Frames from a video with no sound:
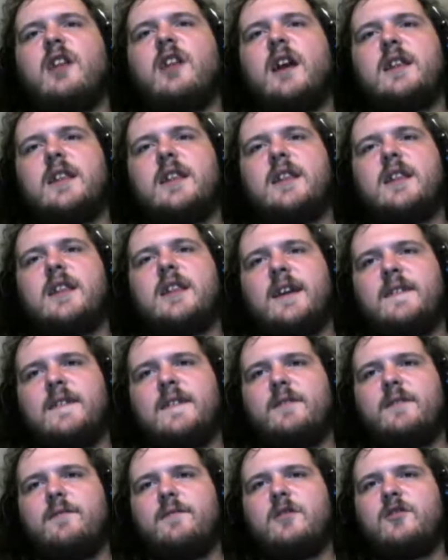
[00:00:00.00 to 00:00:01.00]

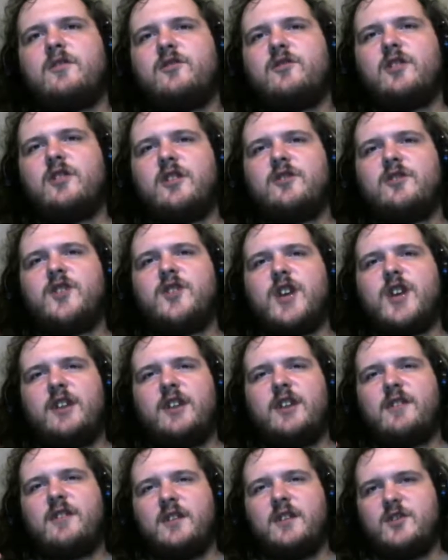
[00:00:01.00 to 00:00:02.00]
negative, the CGI is
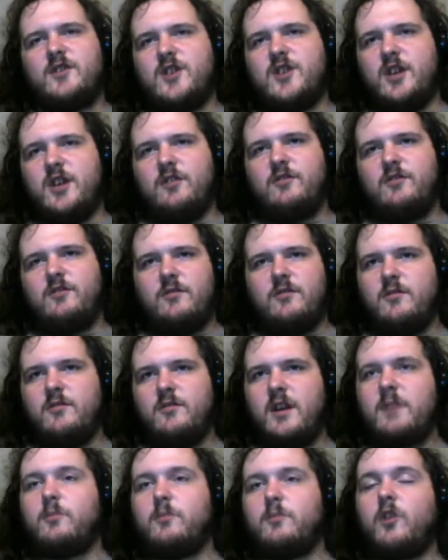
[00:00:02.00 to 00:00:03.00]
kind of shit.
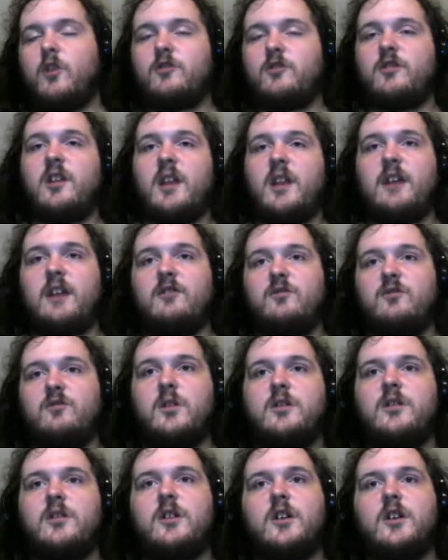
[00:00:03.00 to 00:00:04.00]
It was in the last
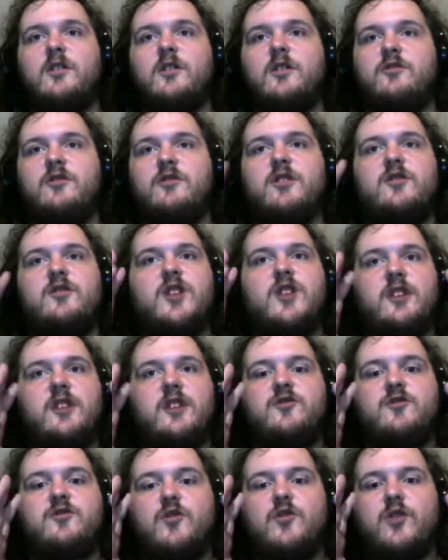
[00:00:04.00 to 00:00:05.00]
one. CGI
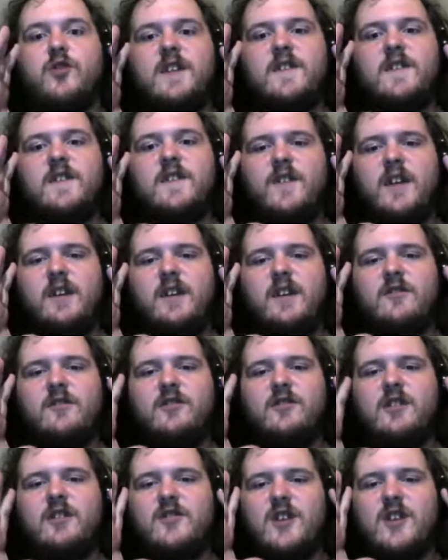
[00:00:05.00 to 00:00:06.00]

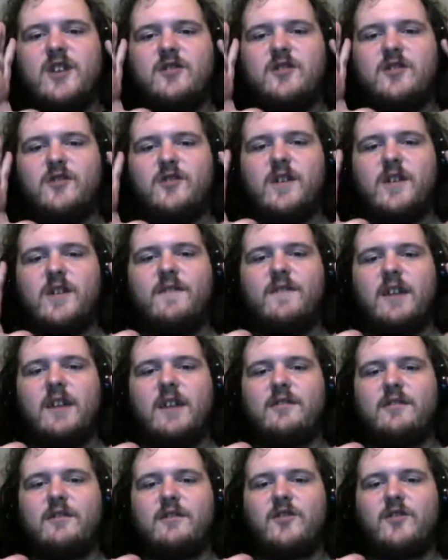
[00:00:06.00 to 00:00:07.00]
Chucky face
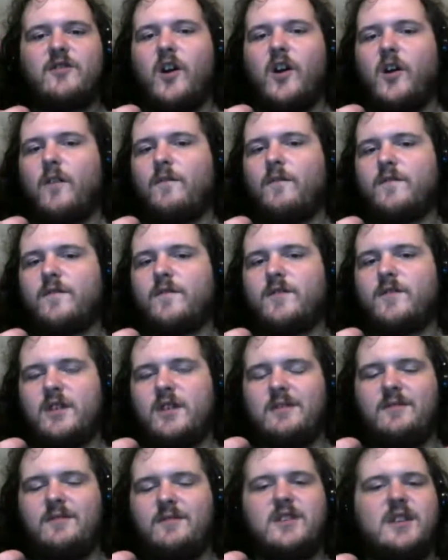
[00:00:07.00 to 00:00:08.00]
looks off, so they don't have to
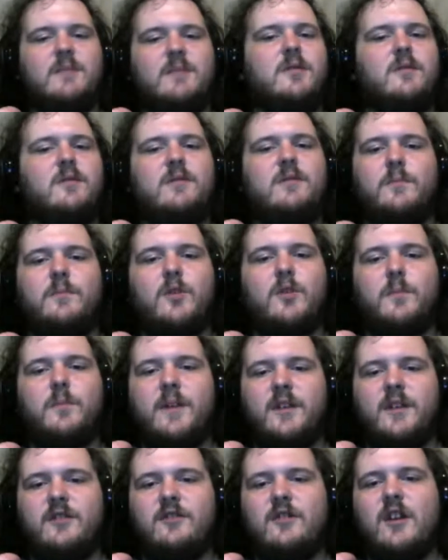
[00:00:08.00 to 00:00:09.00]
keep doing the puppets.
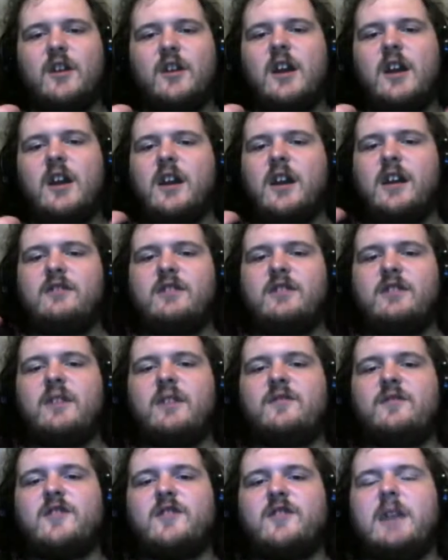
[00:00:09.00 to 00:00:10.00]
It saves
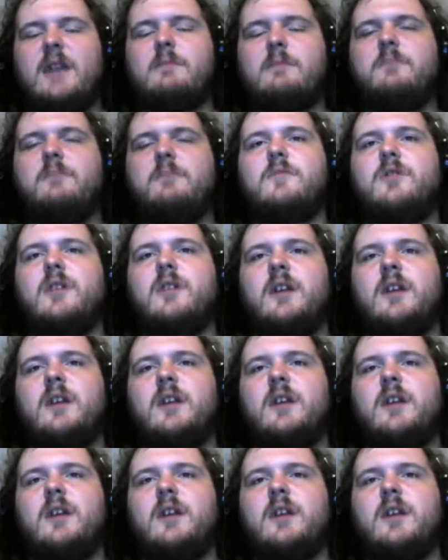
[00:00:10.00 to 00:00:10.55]
time and money.